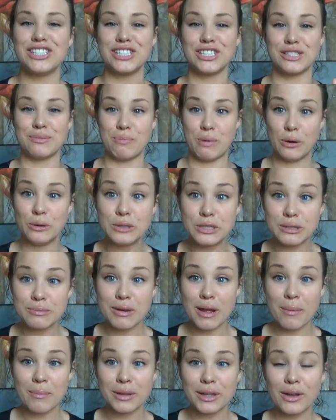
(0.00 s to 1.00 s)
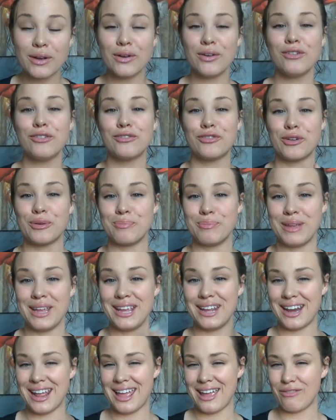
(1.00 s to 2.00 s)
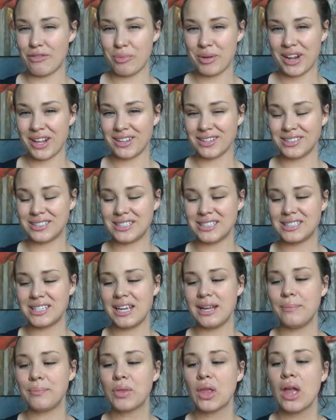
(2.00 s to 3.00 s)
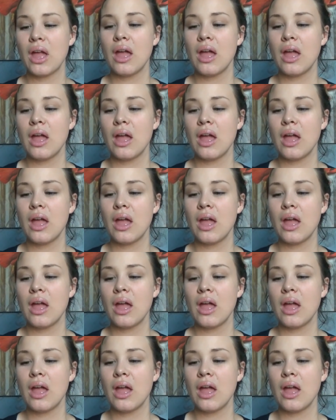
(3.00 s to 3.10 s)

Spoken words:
just post them down below for me and everybody else to see.